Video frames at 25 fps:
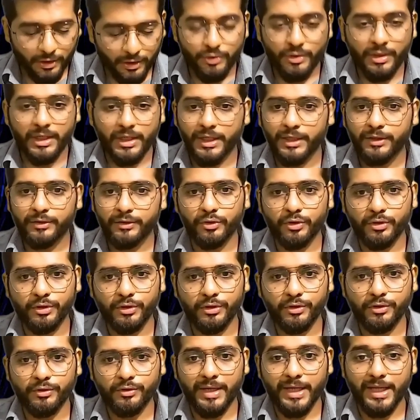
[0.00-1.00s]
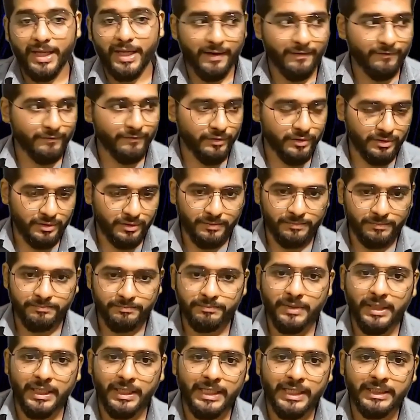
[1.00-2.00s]
You're like, no, I have a
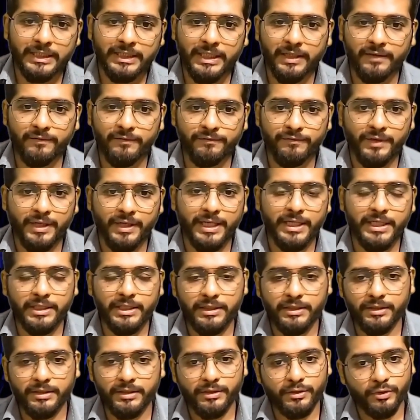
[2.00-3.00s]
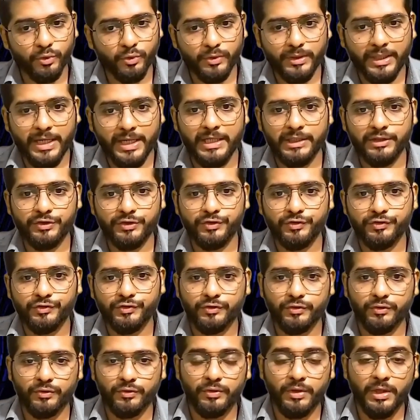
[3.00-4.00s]
connecting flight to
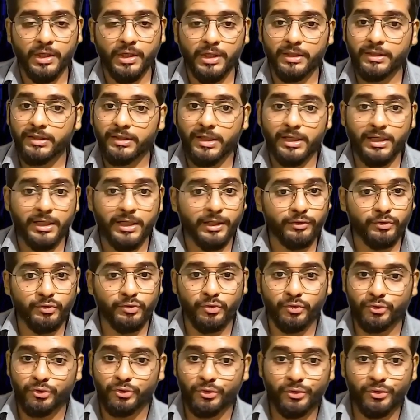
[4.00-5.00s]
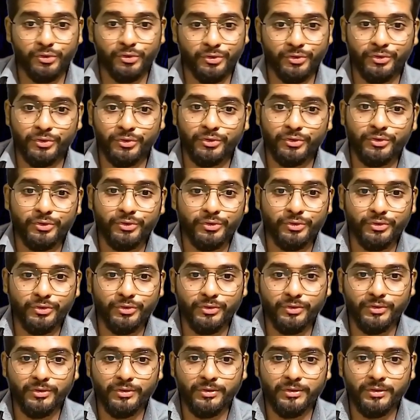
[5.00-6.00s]
catch. So they're like, no.
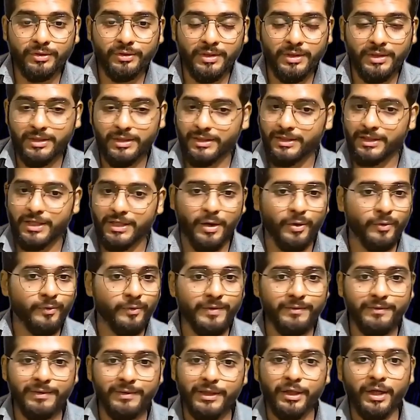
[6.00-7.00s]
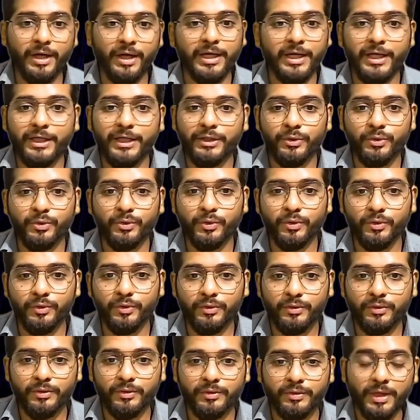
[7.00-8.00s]
Now we will not let you go.
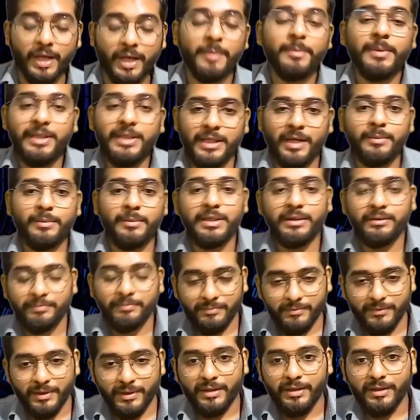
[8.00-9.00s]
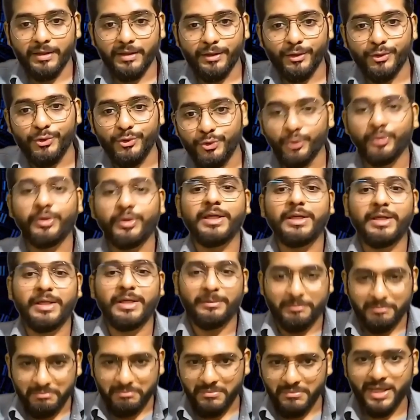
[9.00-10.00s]
I mean, you
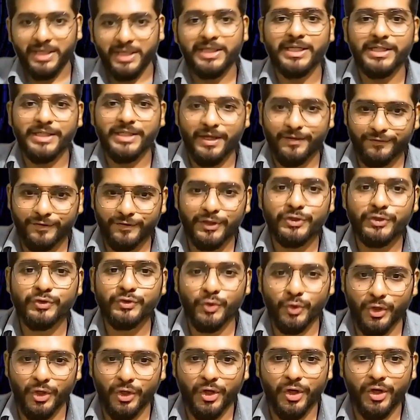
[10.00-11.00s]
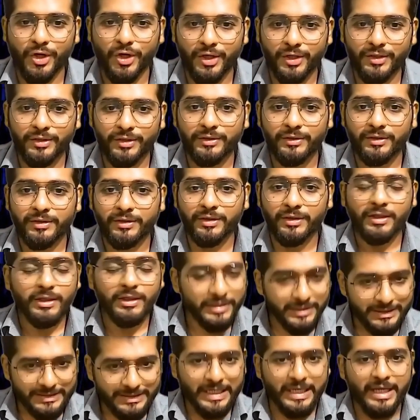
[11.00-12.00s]
met us after so long.
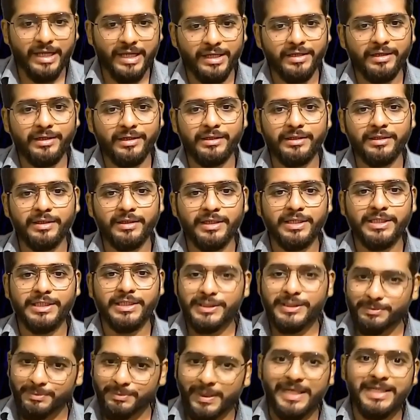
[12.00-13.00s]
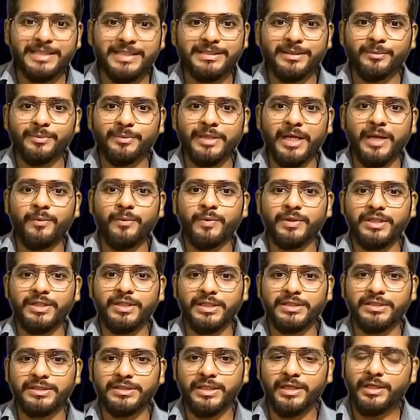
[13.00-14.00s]
Stay here, spend some time with
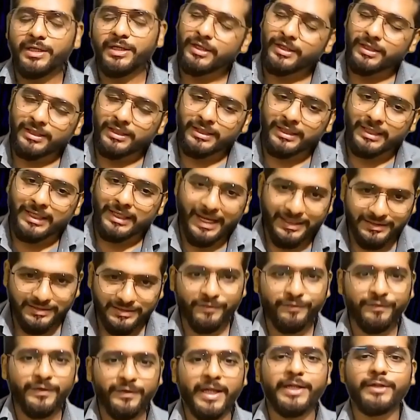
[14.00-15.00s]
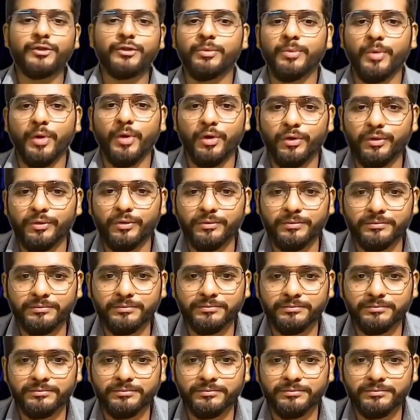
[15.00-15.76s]
us, catch a flight tomorrow.